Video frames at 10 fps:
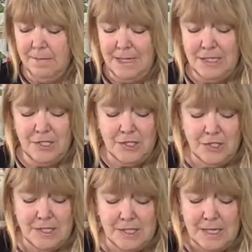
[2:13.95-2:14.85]
It's
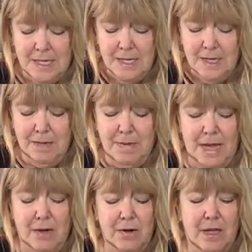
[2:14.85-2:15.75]
just a
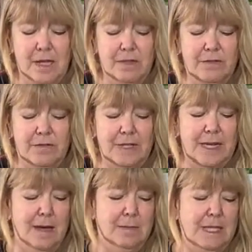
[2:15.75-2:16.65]
matter of
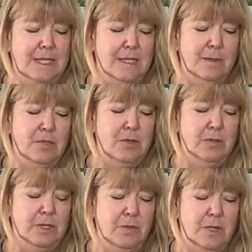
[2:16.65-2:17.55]
how many times you
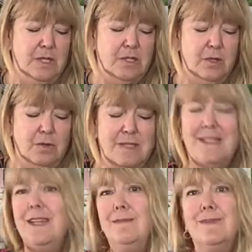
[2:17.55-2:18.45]
really want to sew the
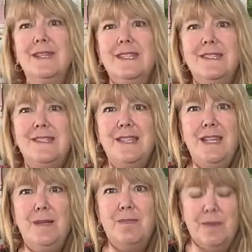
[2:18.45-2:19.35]
same
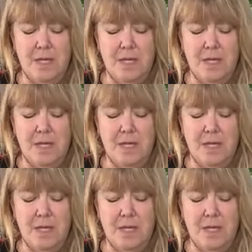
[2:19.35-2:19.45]
seam.